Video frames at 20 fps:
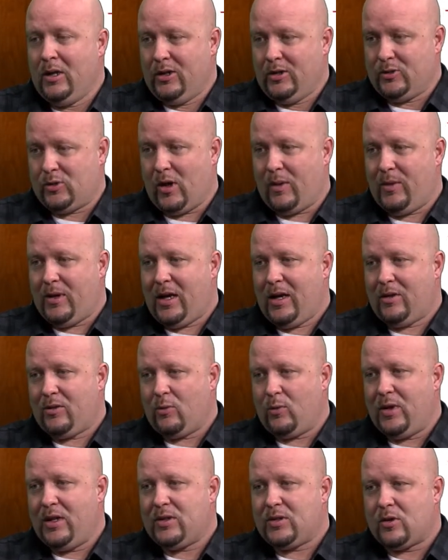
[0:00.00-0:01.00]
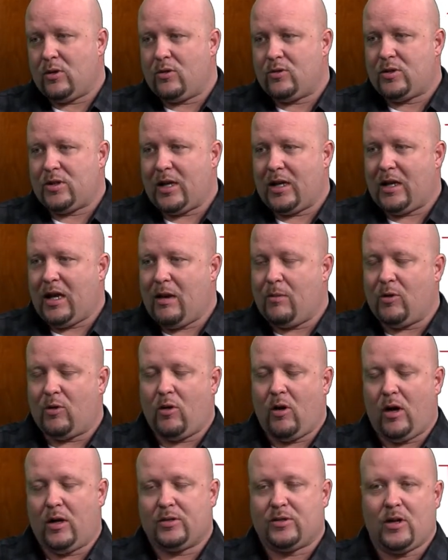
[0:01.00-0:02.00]
So I began to research and I came
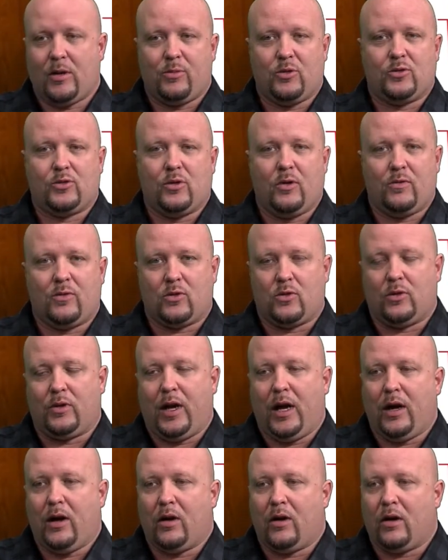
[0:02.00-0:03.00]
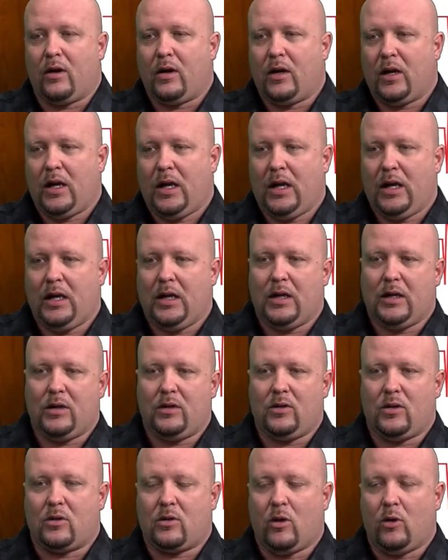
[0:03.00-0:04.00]
across upper cervical care.
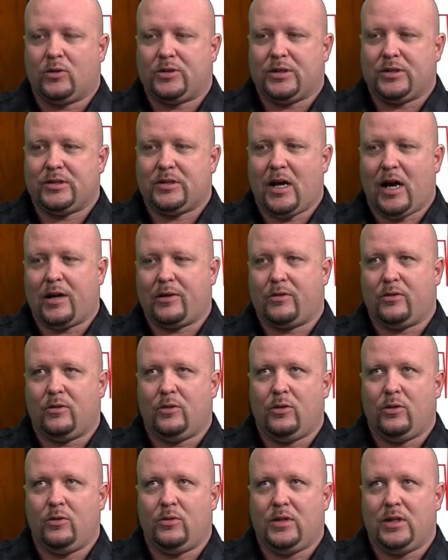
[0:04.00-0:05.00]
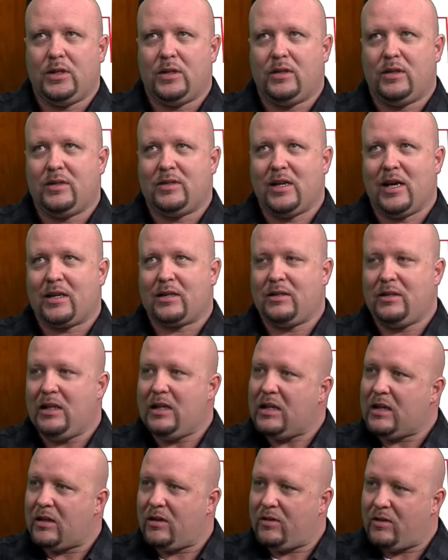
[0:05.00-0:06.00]
And the closest doctor who did the
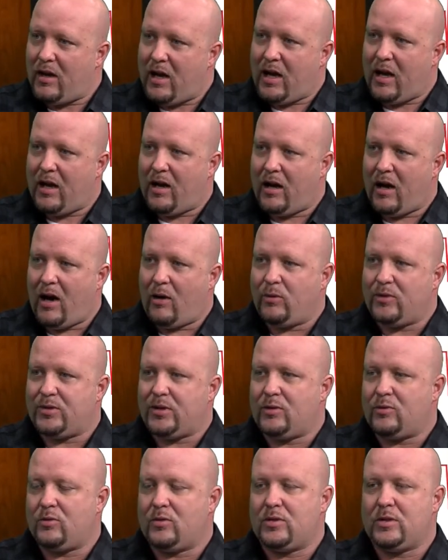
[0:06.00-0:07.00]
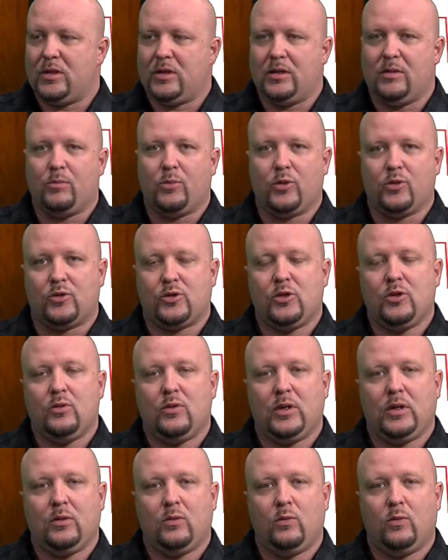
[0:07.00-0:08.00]
technique that I was interested in
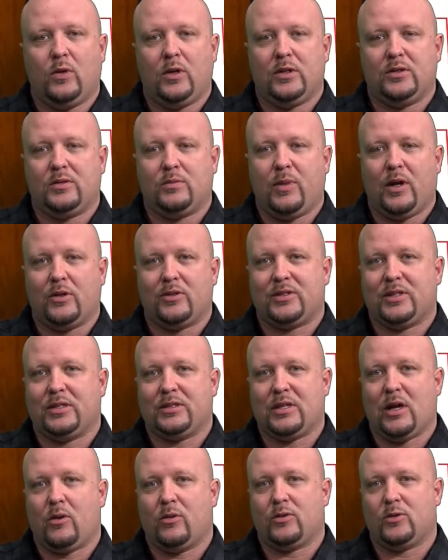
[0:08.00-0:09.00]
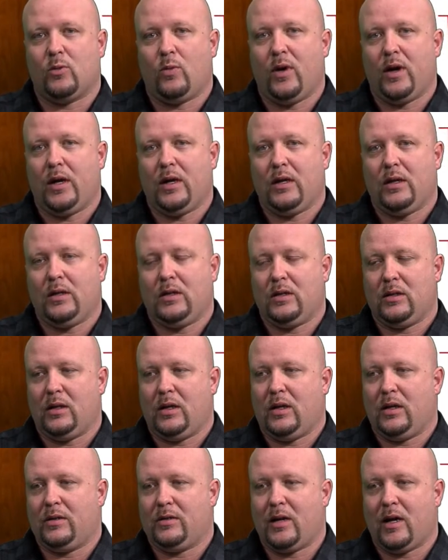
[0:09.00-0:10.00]
pursuing was about six hours away,
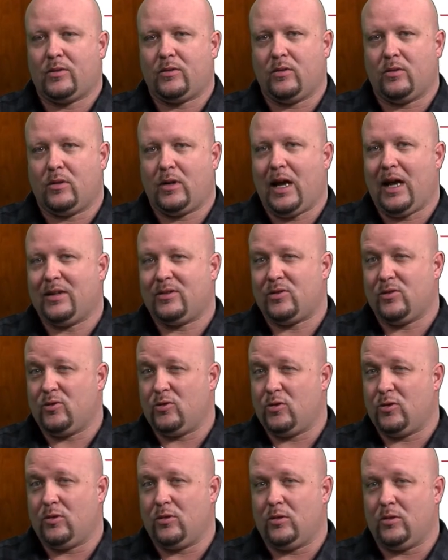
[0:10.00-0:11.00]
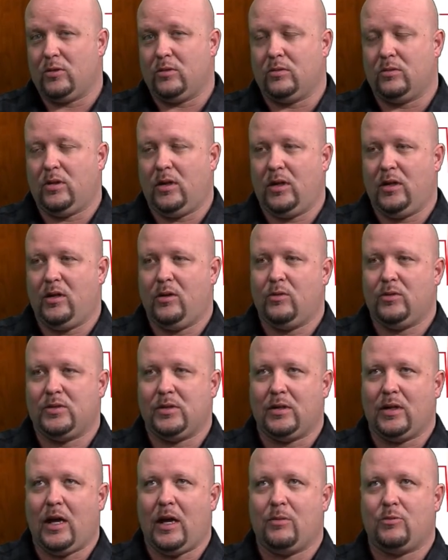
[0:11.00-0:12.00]
uh, Dr. Kessinger, and, and he was
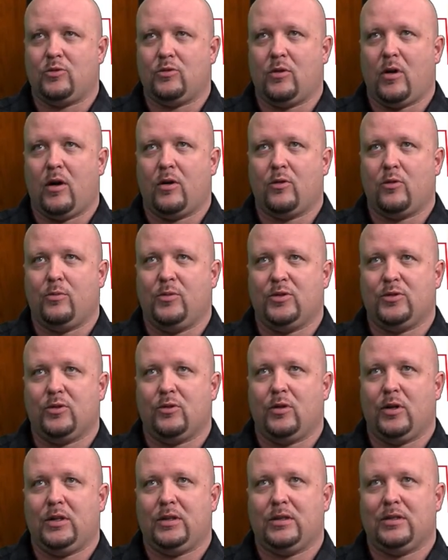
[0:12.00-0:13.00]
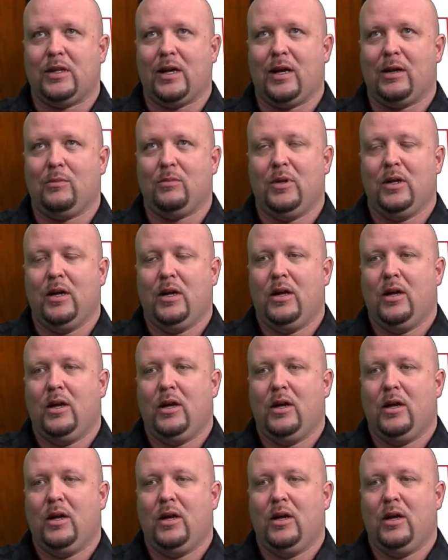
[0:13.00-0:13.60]
in Cape Girardeau, Missouri at the time.